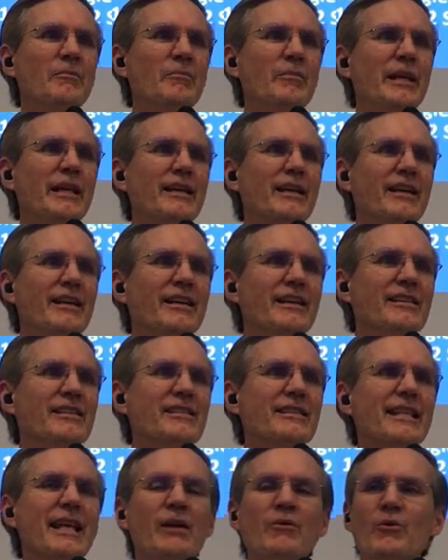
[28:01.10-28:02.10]

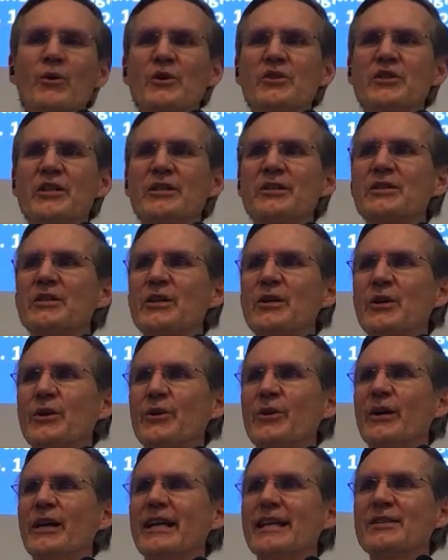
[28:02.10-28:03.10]
because they were just
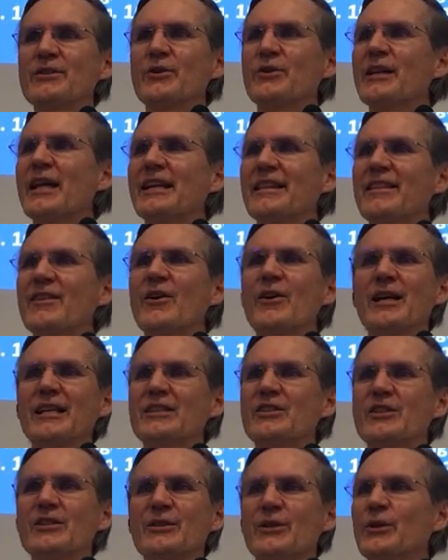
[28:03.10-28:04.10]
curious or they thought it
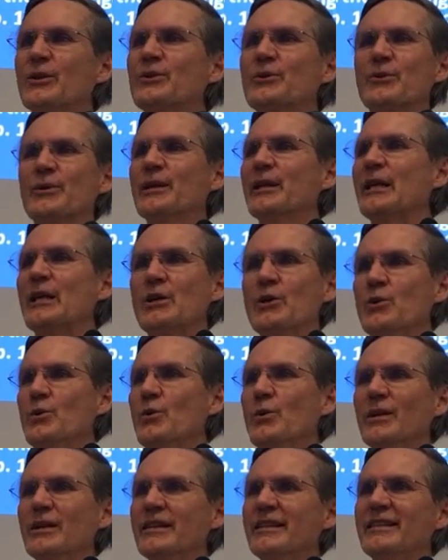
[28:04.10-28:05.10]
just looked really cool.
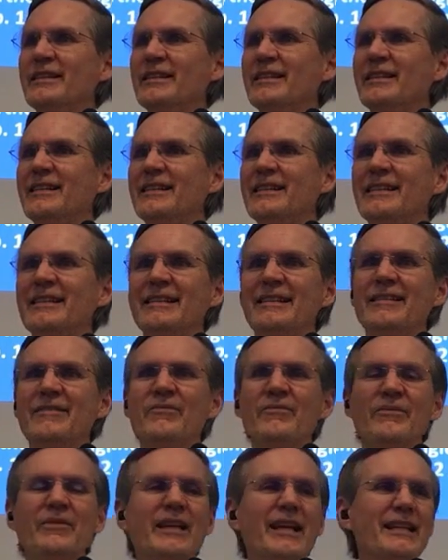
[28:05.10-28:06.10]

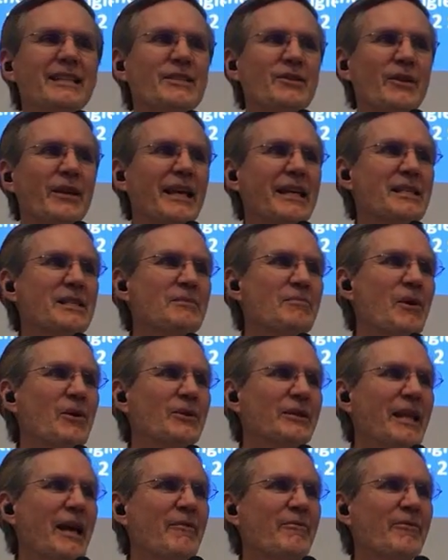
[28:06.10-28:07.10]
So they
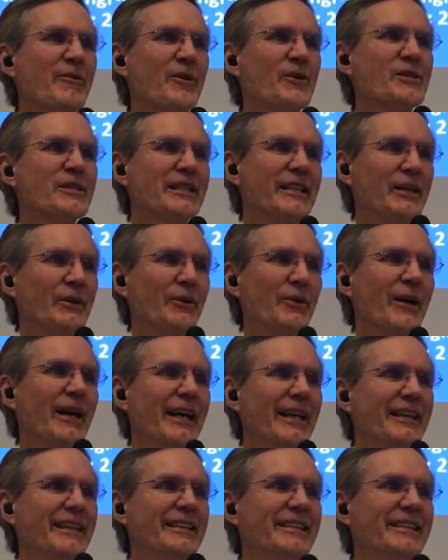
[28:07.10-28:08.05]
smoked that first cigarette.